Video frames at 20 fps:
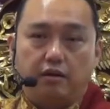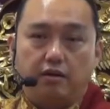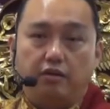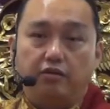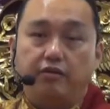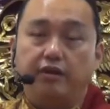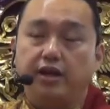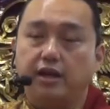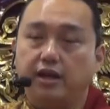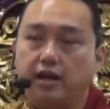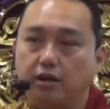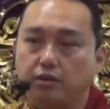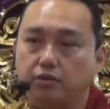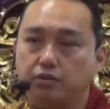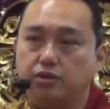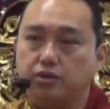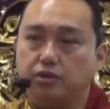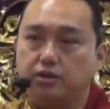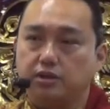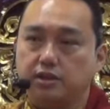
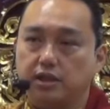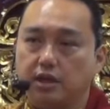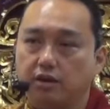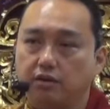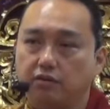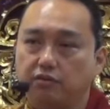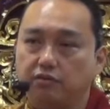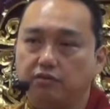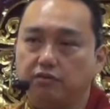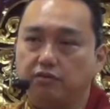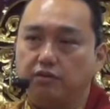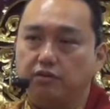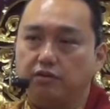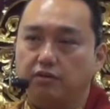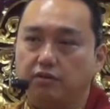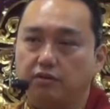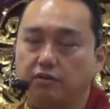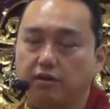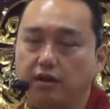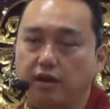Renounce yourself
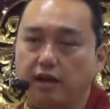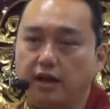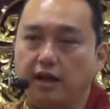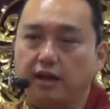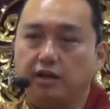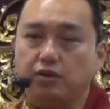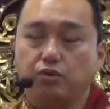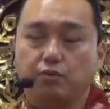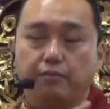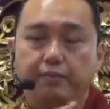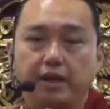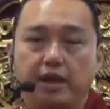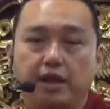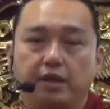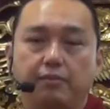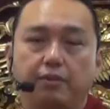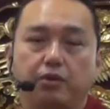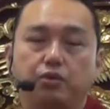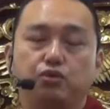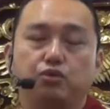and to be
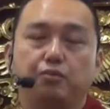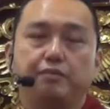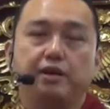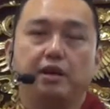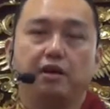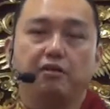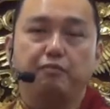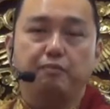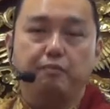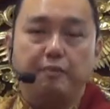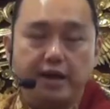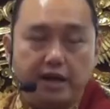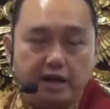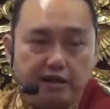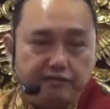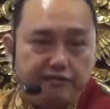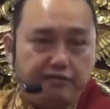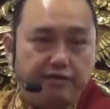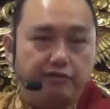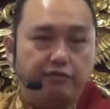able to be of
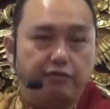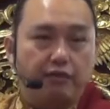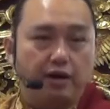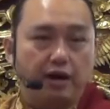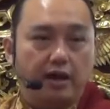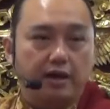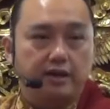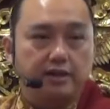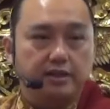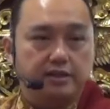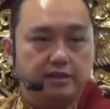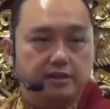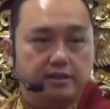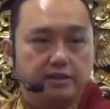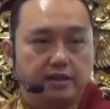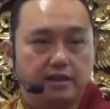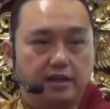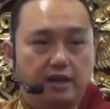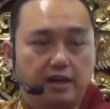benefit for others.